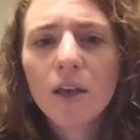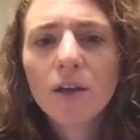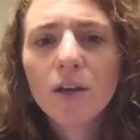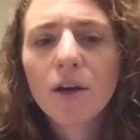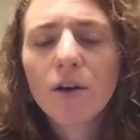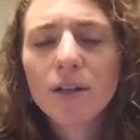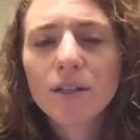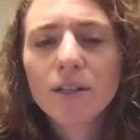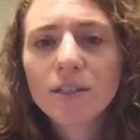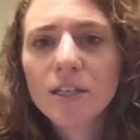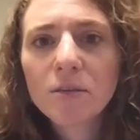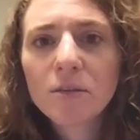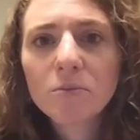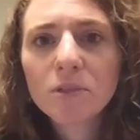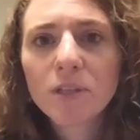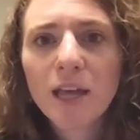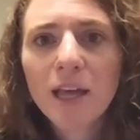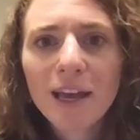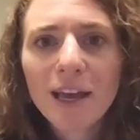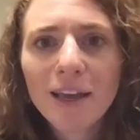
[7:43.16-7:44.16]
You know, it seems
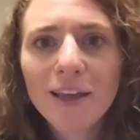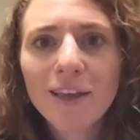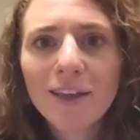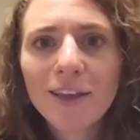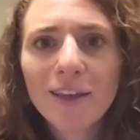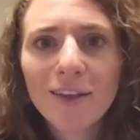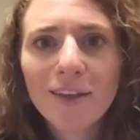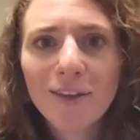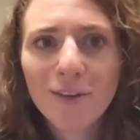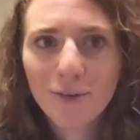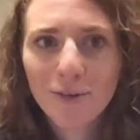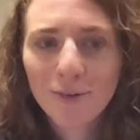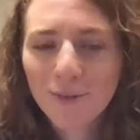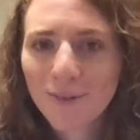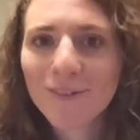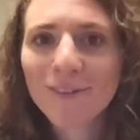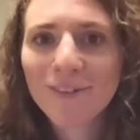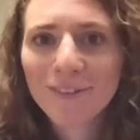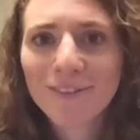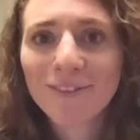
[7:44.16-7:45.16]
like,
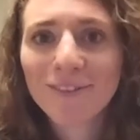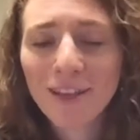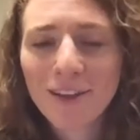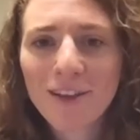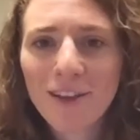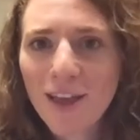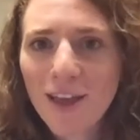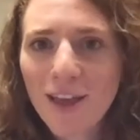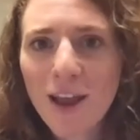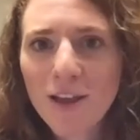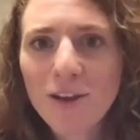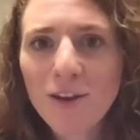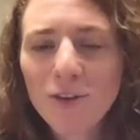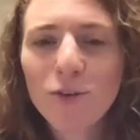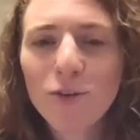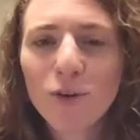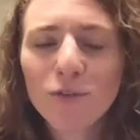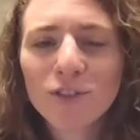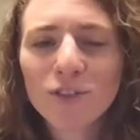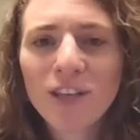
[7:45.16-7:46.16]
like and, and
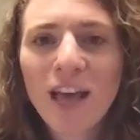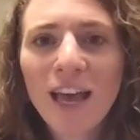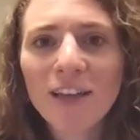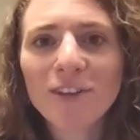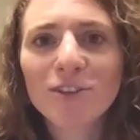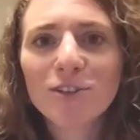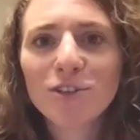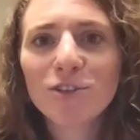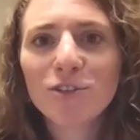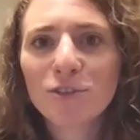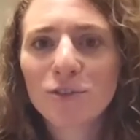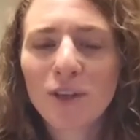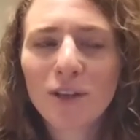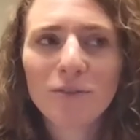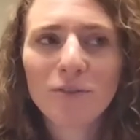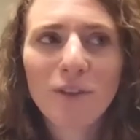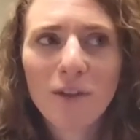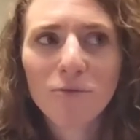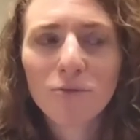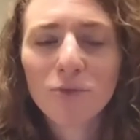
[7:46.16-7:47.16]
you have said too,
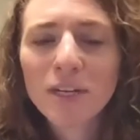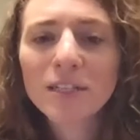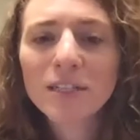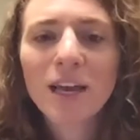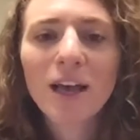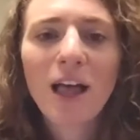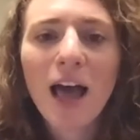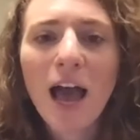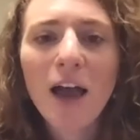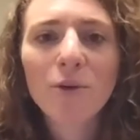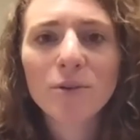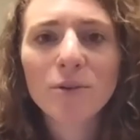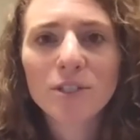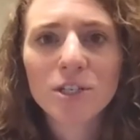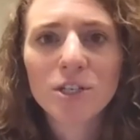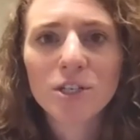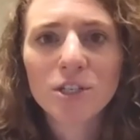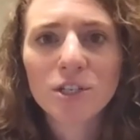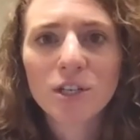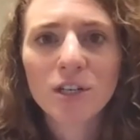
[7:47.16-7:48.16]
like retail
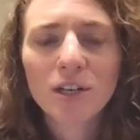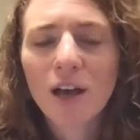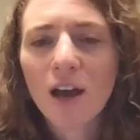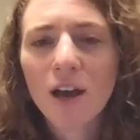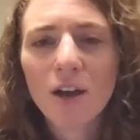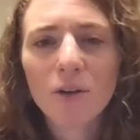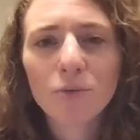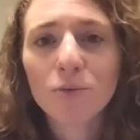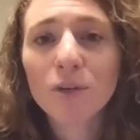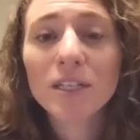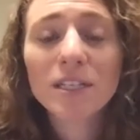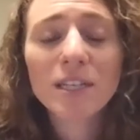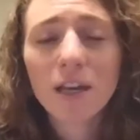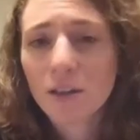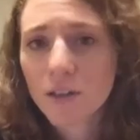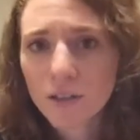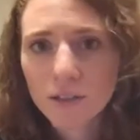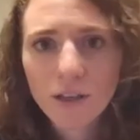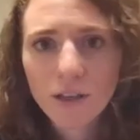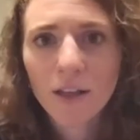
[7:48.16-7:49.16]
acquisition, uh, retail
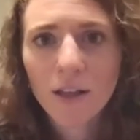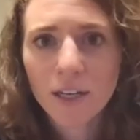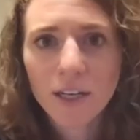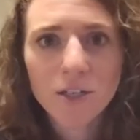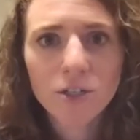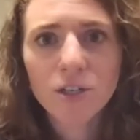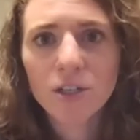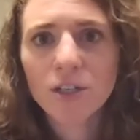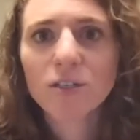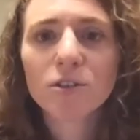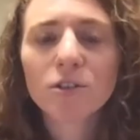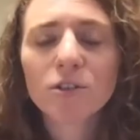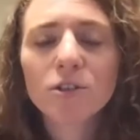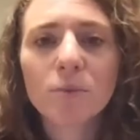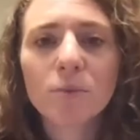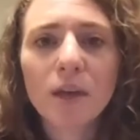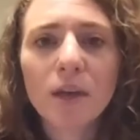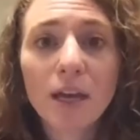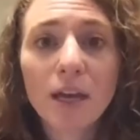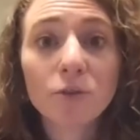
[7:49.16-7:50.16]
consolidation, excuse
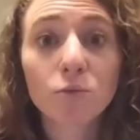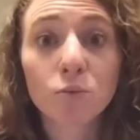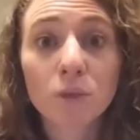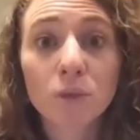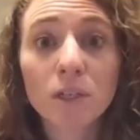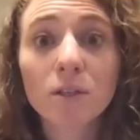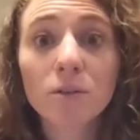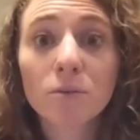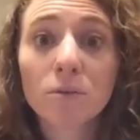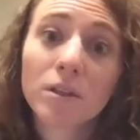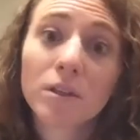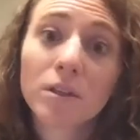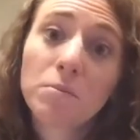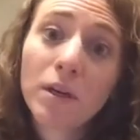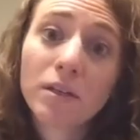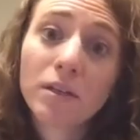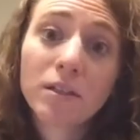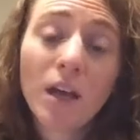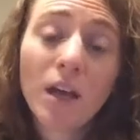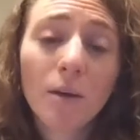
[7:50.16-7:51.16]
me, has really, really
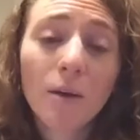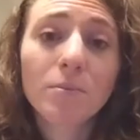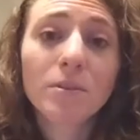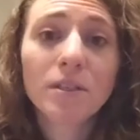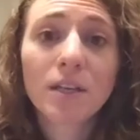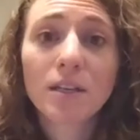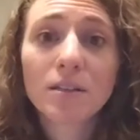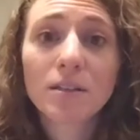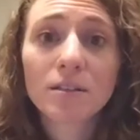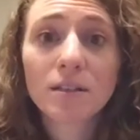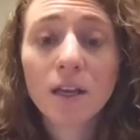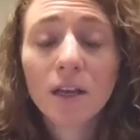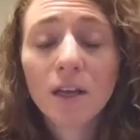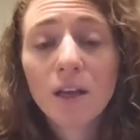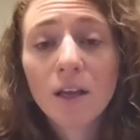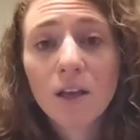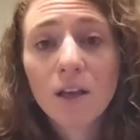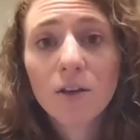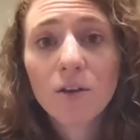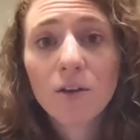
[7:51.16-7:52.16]
picked up since
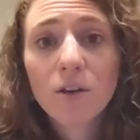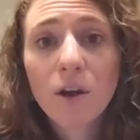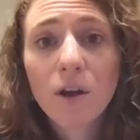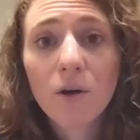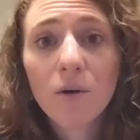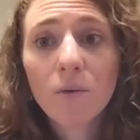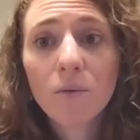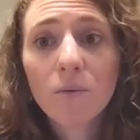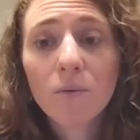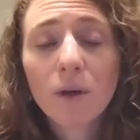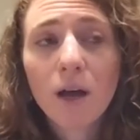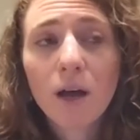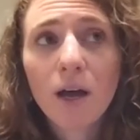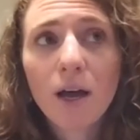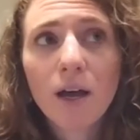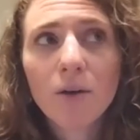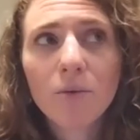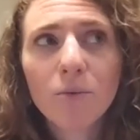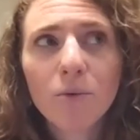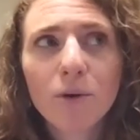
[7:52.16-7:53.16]
you know,
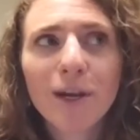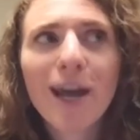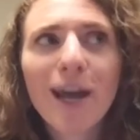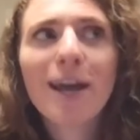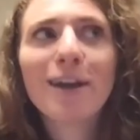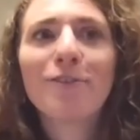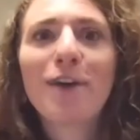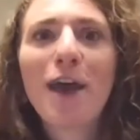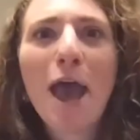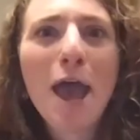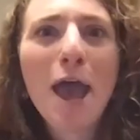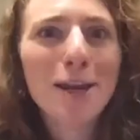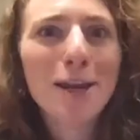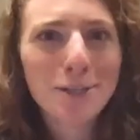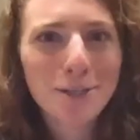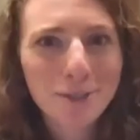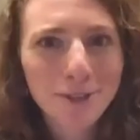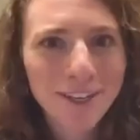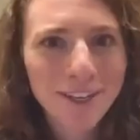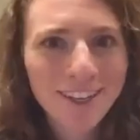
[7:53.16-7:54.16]
uh, we're kind of
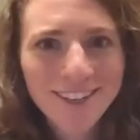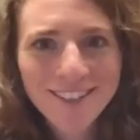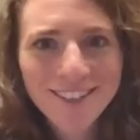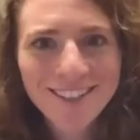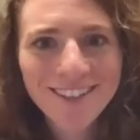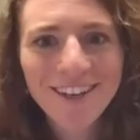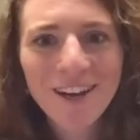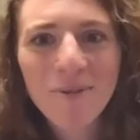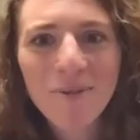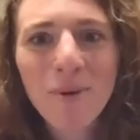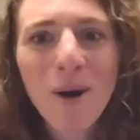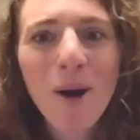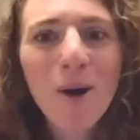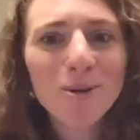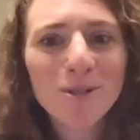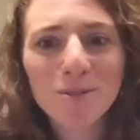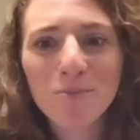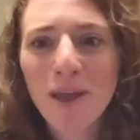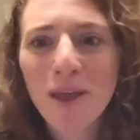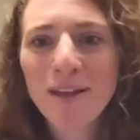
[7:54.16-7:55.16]
entering into a
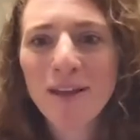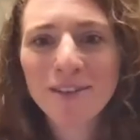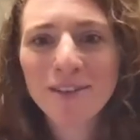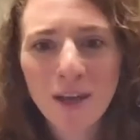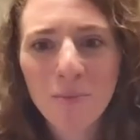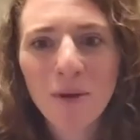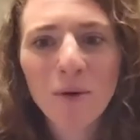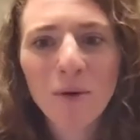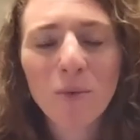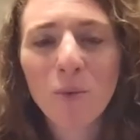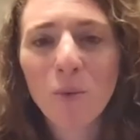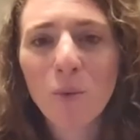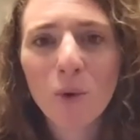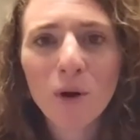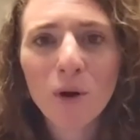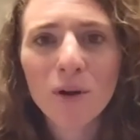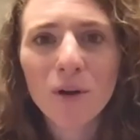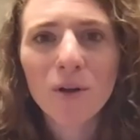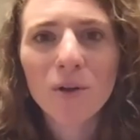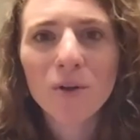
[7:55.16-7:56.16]
post-pandemic
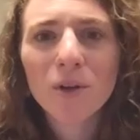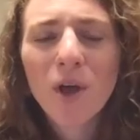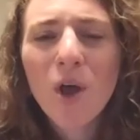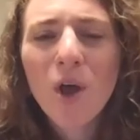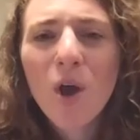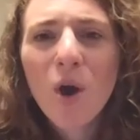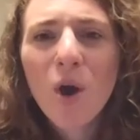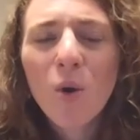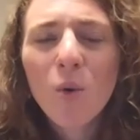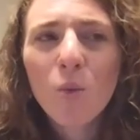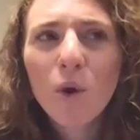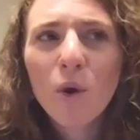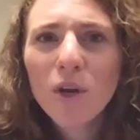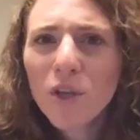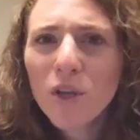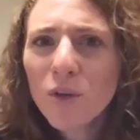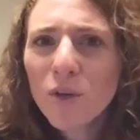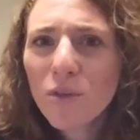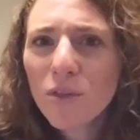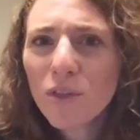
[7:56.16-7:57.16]
world. What do
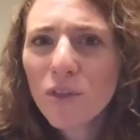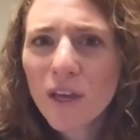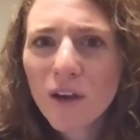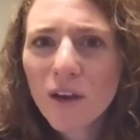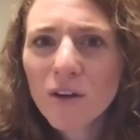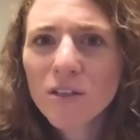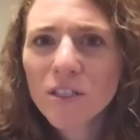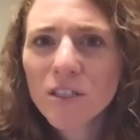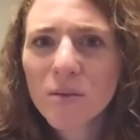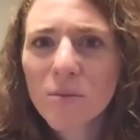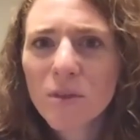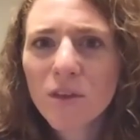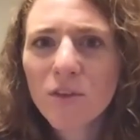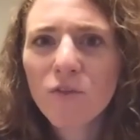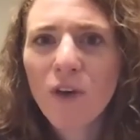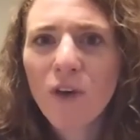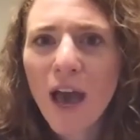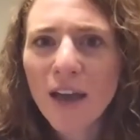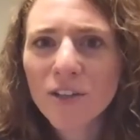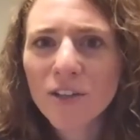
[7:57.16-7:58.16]
you think are some of the
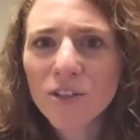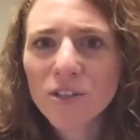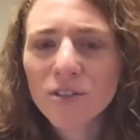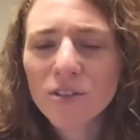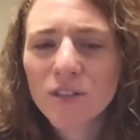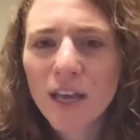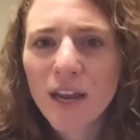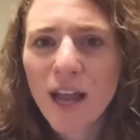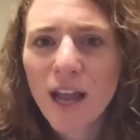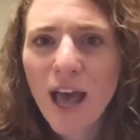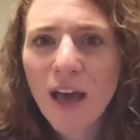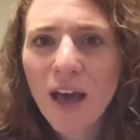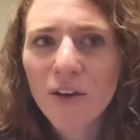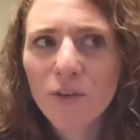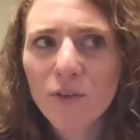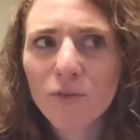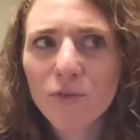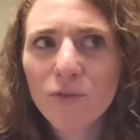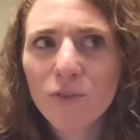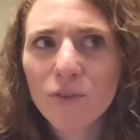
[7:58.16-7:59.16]
factors that
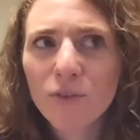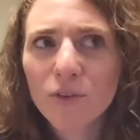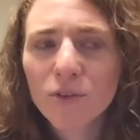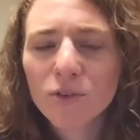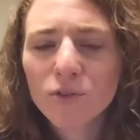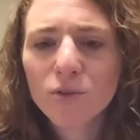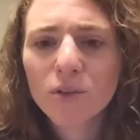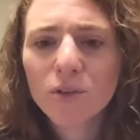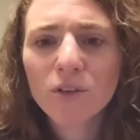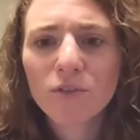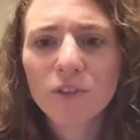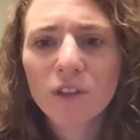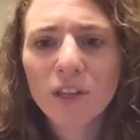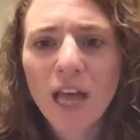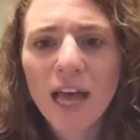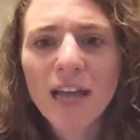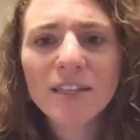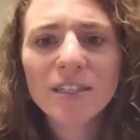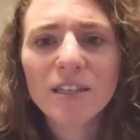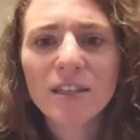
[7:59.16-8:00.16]
have sort of
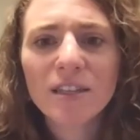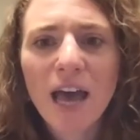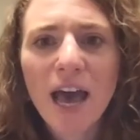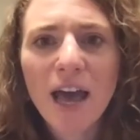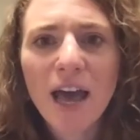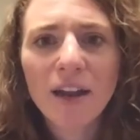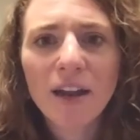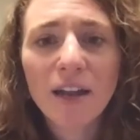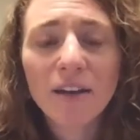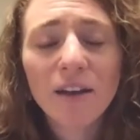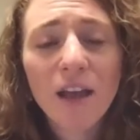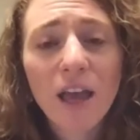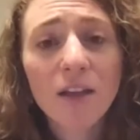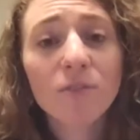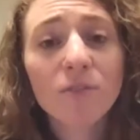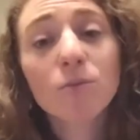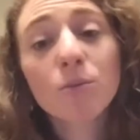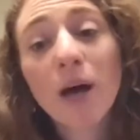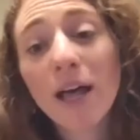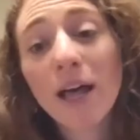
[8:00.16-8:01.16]
led to that? And,
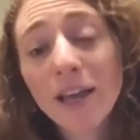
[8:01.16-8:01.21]
and well,